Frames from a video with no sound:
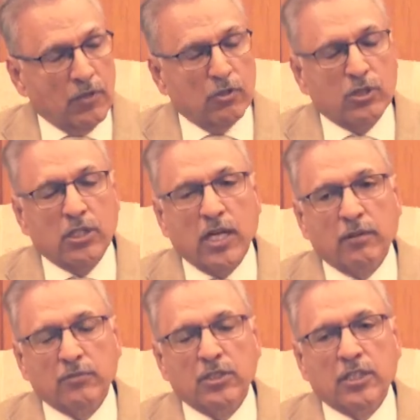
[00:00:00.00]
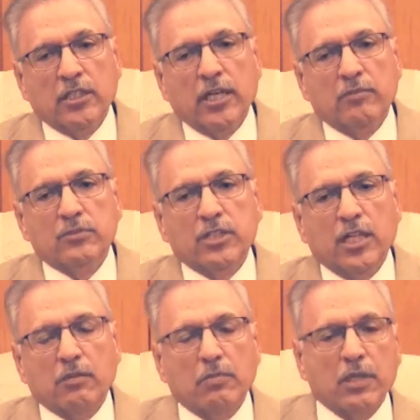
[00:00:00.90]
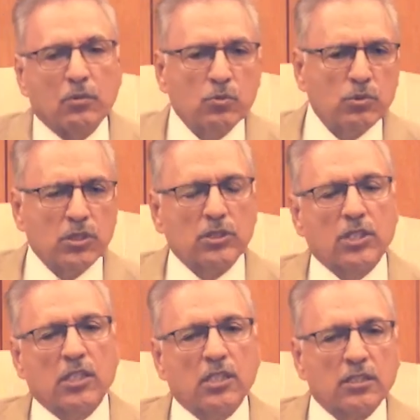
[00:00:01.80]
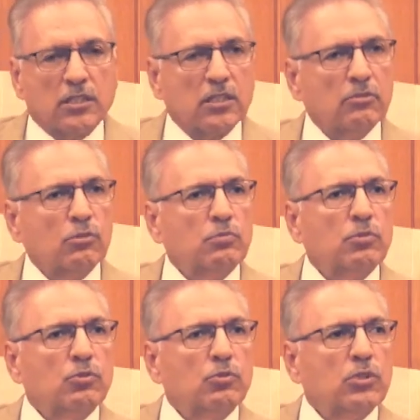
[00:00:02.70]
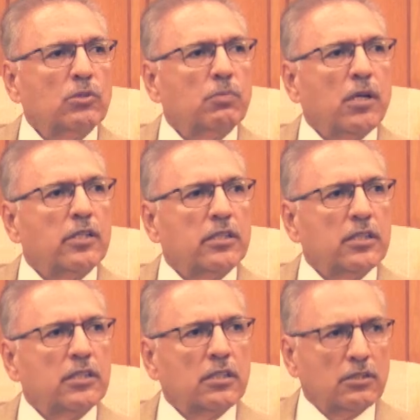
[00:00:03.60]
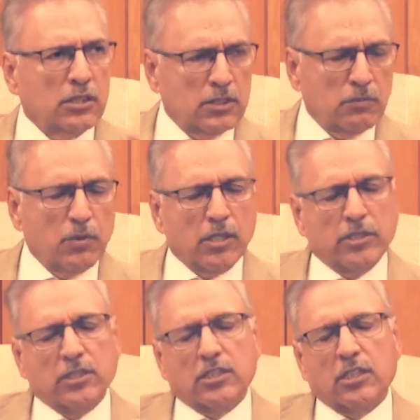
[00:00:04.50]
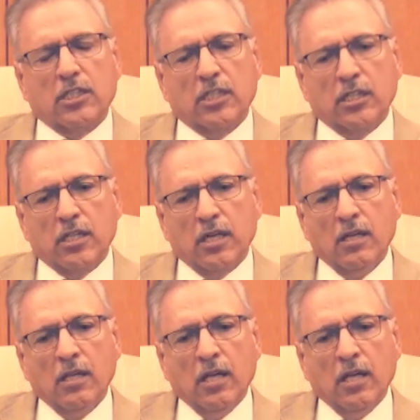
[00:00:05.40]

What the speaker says: You see, M.J. Akbar, who was a journalist and who was a politician, he's a politician in India,